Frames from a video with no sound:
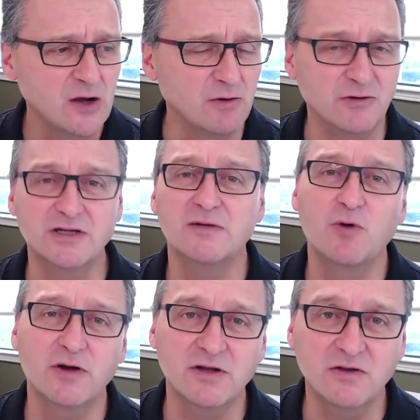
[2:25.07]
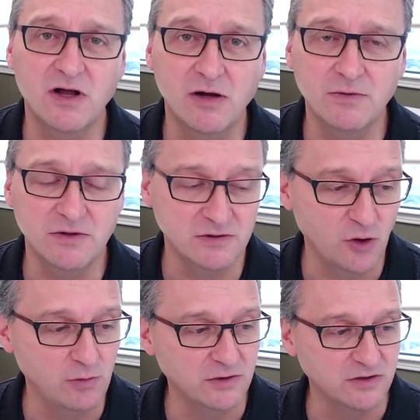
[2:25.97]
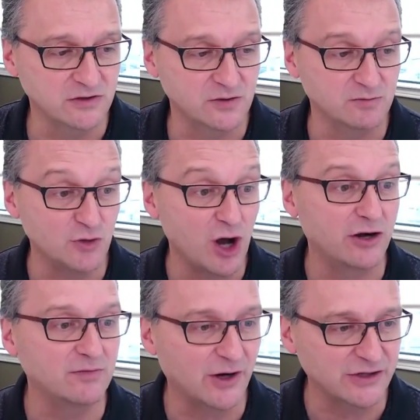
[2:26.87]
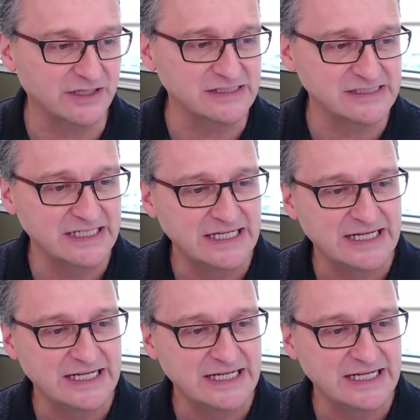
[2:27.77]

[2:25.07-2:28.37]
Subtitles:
When we look at more of the global or broader markets,